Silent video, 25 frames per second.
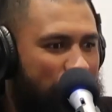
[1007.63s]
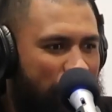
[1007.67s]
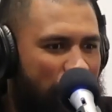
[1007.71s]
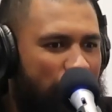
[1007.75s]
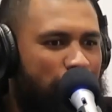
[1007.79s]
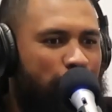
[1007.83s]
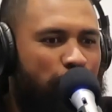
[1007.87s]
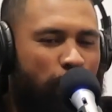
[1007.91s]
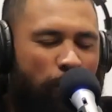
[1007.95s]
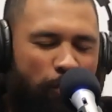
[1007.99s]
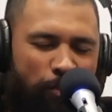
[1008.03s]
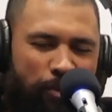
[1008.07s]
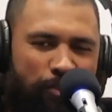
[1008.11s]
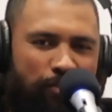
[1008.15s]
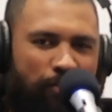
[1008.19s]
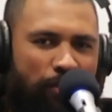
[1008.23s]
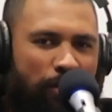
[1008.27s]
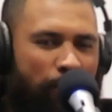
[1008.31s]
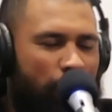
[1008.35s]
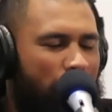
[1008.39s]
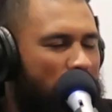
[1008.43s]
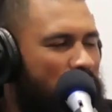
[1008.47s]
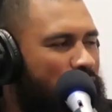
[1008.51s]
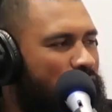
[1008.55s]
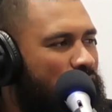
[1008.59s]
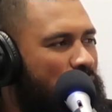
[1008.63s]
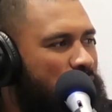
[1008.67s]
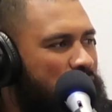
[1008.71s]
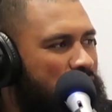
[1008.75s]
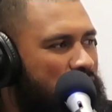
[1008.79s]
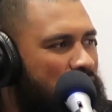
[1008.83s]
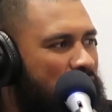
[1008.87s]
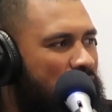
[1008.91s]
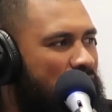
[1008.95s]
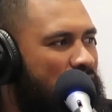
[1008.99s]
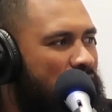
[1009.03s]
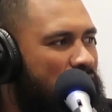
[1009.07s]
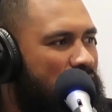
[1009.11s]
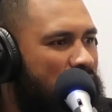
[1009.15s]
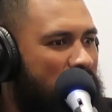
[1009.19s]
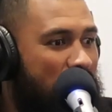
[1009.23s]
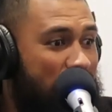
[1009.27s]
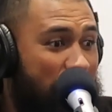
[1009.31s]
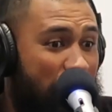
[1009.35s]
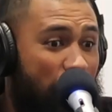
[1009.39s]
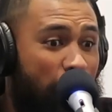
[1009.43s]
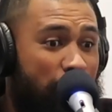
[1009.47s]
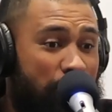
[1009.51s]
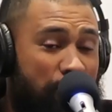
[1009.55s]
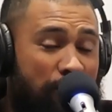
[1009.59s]
And that's what we took away from today.
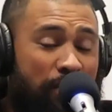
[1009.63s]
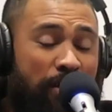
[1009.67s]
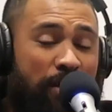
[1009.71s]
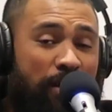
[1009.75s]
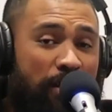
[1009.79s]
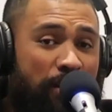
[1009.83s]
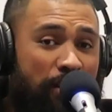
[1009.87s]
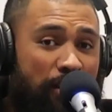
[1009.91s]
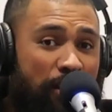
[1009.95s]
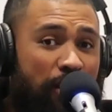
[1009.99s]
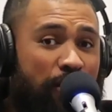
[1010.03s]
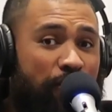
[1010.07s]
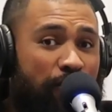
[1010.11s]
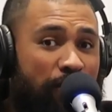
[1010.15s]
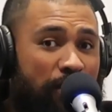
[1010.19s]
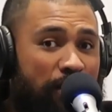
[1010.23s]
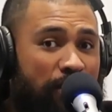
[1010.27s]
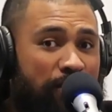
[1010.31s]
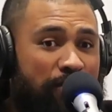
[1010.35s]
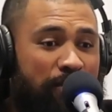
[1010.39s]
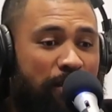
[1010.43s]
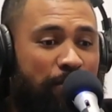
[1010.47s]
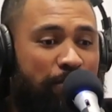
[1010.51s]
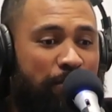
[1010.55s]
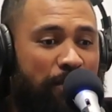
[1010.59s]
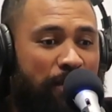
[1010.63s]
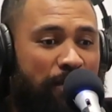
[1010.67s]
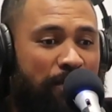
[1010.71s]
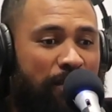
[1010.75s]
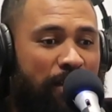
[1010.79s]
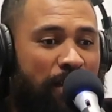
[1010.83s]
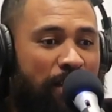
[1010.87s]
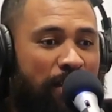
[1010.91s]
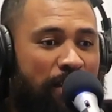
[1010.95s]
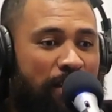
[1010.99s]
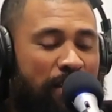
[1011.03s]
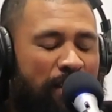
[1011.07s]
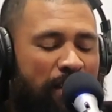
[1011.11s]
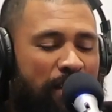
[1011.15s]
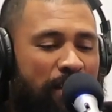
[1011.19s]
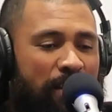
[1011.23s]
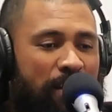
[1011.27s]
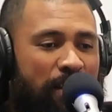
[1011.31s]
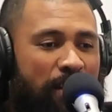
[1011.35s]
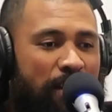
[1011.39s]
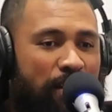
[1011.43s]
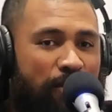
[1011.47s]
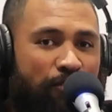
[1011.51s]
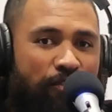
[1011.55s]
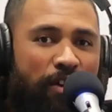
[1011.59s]
And that was literally something that
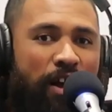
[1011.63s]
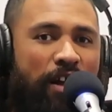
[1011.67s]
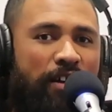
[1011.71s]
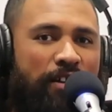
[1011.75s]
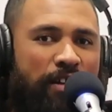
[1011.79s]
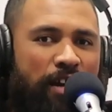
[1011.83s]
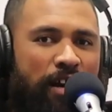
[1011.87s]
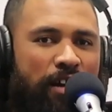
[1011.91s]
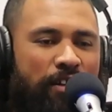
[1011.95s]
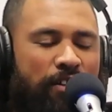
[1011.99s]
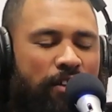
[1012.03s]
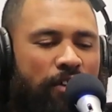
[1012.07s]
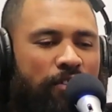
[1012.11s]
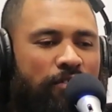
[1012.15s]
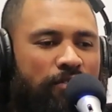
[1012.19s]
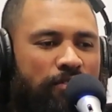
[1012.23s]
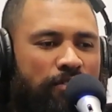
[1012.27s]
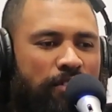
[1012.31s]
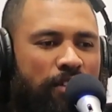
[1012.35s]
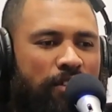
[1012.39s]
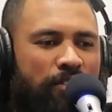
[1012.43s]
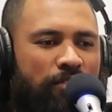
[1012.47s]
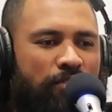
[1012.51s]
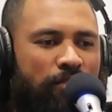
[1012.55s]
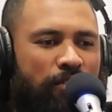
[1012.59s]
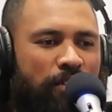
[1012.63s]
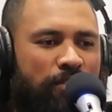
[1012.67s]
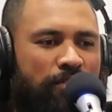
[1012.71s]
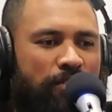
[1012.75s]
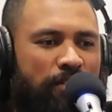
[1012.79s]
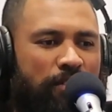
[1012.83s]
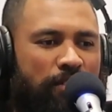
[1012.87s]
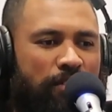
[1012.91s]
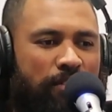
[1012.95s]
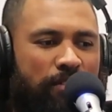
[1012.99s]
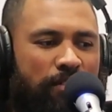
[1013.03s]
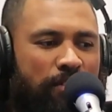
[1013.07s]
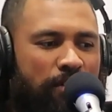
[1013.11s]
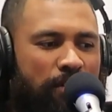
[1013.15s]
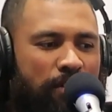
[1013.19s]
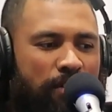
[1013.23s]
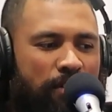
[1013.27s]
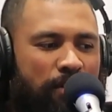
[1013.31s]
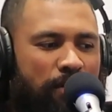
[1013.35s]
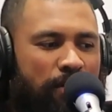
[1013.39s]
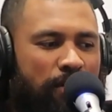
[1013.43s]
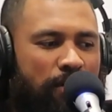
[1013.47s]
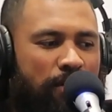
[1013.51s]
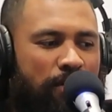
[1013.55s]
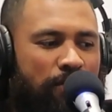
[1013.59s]
Grant Cardone said to us, and
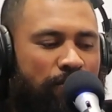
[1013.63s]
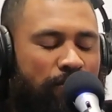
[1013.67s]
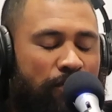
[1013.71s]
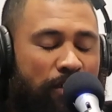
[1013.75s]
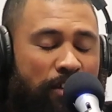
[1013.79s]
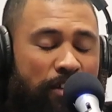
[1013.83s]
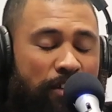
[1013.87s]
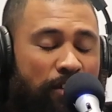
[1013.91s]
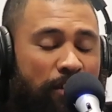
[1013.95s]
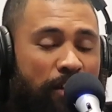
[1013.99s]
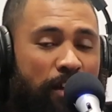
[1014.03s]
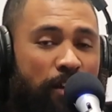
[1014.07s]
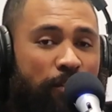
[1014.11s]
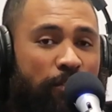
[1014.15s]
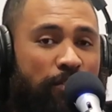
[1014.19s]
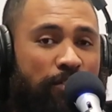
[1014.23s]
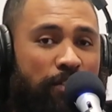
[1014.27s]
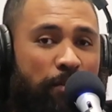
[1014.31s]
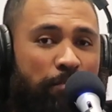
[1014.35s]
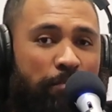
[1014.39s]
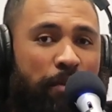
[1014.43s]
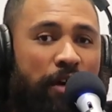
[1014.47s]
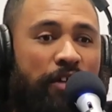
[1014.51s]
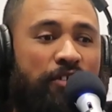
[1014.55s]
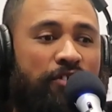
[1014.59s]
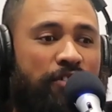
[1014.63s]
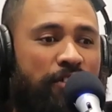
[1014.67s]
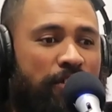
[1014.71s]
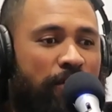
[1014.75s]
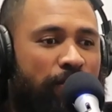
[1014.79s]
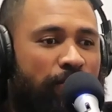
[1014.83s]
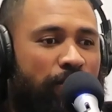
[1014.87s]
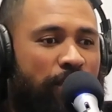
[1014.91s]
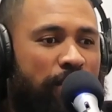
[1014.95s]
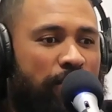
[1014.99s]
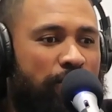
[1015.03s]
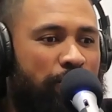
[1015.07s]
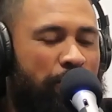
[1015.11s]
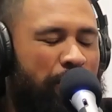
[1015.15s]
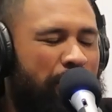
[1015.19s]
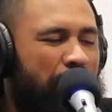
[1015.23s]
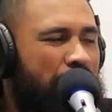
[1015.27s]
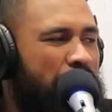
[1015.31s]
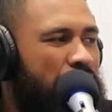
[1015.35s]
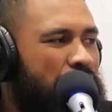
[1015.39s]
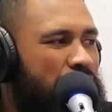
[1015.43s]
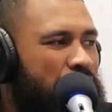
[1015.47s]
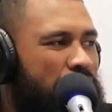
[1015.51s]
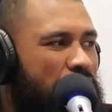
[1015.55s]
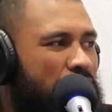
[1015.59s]
freaking that was a punch in the face we
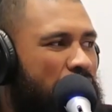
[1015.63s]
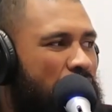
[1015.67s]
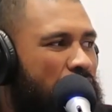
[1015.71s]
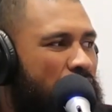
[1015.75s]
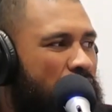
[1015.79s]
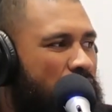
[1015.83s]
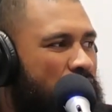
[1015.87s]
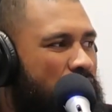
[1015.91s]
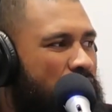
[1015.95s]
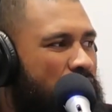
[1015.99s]
needed to hear.